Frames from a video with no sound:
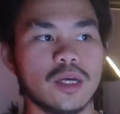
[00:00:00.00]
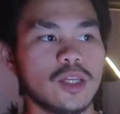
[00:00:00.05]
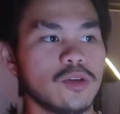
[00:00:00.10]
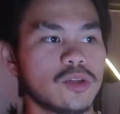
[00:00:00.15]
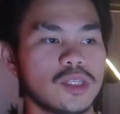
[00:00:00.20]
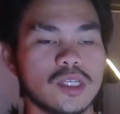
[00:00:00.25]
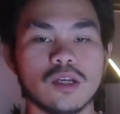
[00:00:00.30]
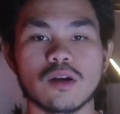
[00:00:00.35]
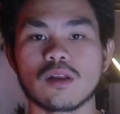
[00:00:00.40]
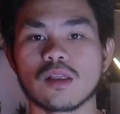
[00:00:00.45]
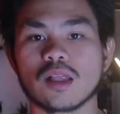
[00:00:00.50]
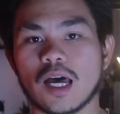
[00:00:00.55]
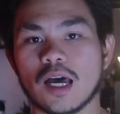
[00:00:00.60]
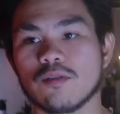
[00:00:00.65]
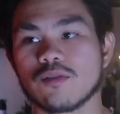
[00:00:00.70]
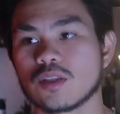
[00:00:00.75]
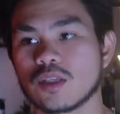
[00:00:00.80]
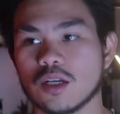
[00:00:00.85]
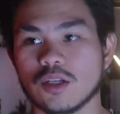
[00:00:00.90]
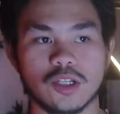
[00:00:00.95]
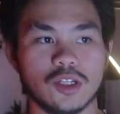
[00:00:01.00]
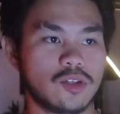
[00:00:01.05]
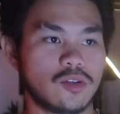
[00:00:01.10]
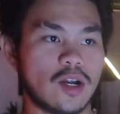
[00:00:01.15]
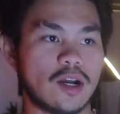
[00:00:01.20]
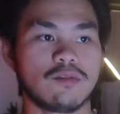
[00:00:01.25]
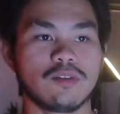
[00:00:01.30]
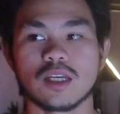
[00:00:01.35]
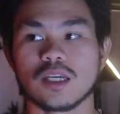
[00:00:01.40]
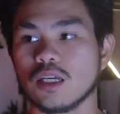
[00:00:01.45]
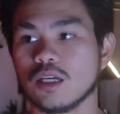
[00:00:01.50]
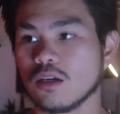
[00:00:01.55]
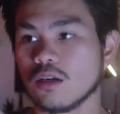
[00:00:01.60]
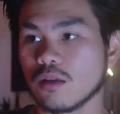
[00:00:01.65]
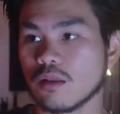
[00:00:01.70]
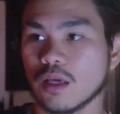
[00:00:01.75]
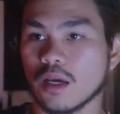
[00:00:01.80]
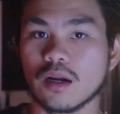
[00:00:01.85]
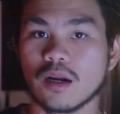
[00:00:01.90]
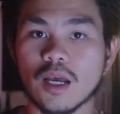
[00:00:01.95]
And you see her lifestyle, she's traveling here,
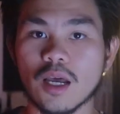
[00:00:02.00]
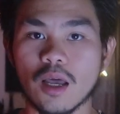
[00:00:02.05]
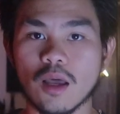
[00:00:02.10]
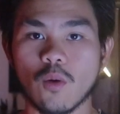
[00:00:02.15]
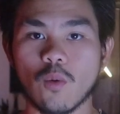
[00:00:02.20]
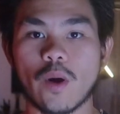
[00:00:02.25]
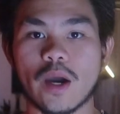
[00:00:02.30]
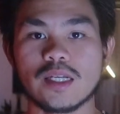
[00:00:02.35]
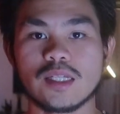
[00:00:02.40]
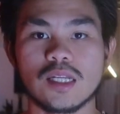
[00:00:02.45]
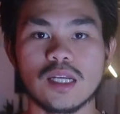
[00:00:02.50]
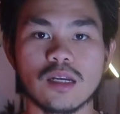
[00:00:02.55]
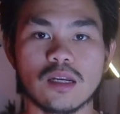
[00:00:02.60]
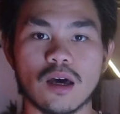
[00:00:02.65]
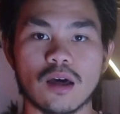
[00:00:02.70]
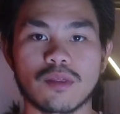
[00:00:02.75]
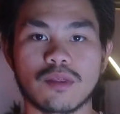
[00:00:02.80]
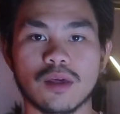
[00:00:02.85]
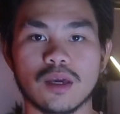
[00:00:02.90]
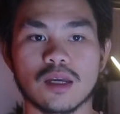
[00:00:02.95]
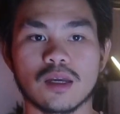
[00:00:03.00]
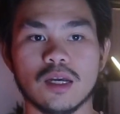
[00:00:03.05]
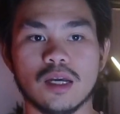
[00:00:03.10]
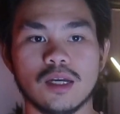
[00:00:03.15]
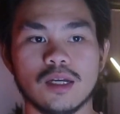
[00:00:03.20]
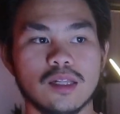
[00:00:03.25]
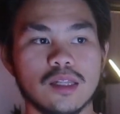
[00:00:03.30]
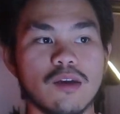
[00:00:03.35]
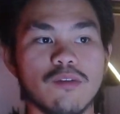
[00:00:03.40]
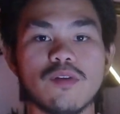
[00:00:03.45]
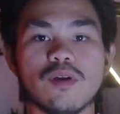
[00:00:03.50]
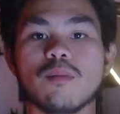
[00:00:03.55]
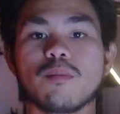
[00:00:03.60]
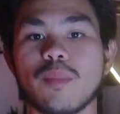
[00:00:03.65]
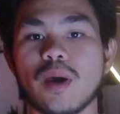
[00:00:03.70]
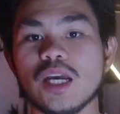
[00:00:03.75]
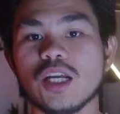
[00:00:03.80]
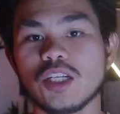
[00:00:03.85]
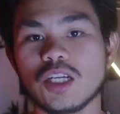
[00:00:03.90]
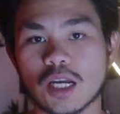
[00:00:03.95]
there, wasting nothing, living
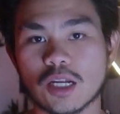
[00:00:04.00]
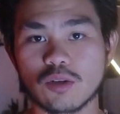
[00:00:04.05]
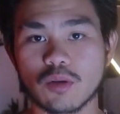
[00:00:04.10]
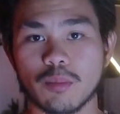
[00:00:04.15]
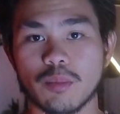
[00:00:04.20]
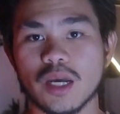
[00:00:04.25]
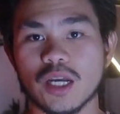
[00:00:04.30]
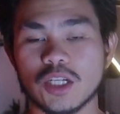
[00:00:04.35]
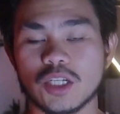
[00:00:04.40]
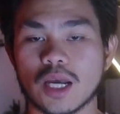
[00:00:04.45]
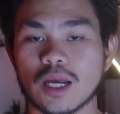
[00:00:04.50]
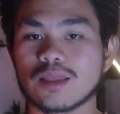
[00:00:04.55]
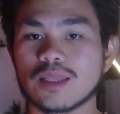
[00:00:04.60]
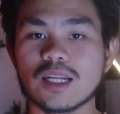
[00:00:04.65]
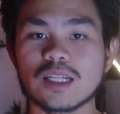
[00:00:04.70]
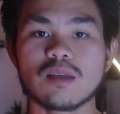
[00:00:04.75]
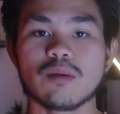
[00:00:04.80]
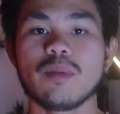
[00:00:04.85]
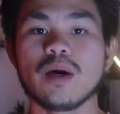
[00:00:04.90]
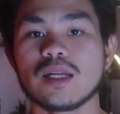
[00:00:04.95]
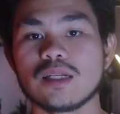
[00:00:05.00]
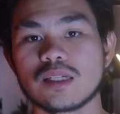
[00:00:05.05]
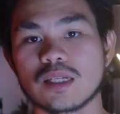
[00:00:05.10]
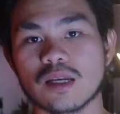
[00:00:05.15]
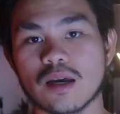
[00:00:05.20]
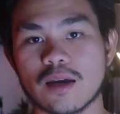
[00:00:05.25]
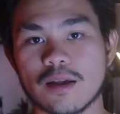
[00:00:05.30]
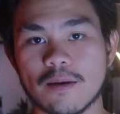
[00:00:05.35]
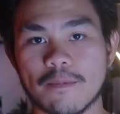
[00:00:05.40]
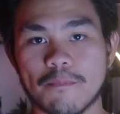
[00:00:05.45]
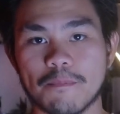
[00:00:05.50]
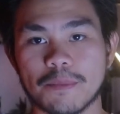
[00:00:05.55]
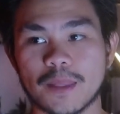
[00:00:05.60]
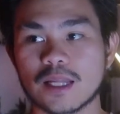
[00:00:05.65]
paycheck to paycheck, that's a bad sign.